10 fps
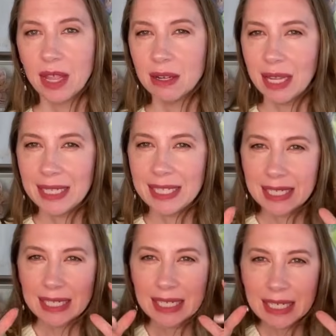They're like these
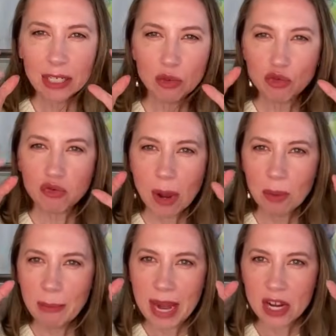little
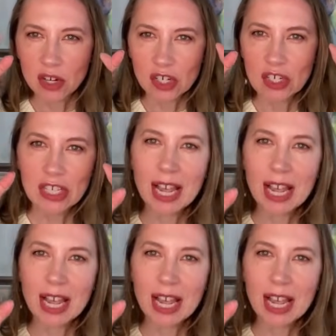troublemakers